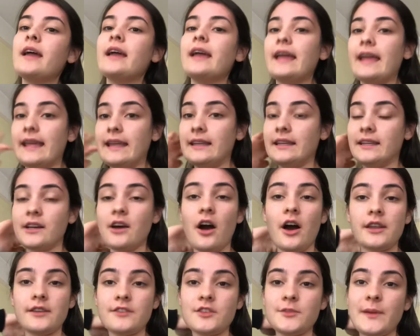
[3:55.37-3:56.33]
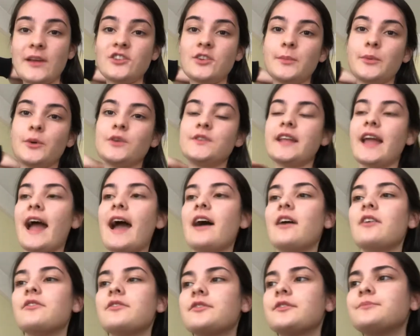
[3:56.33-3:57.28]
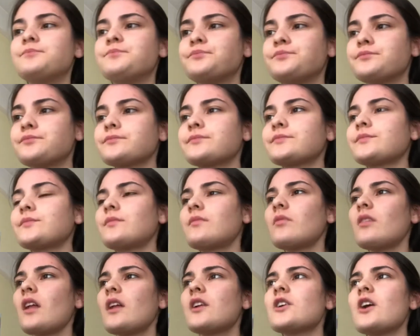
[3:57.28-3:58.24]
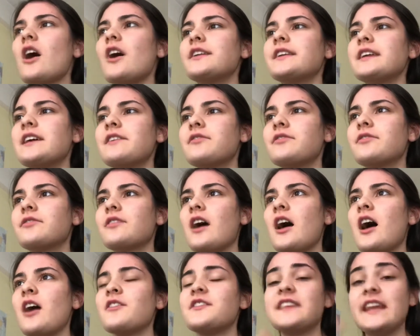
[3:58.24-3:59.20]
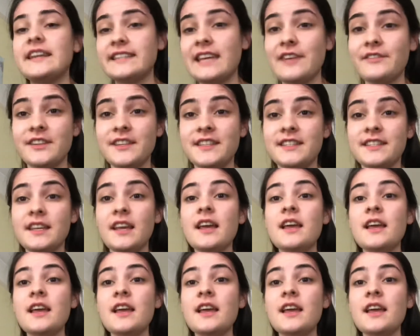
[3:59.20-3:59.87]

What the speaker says: in Cardiff, especially because they have Cardiff St David's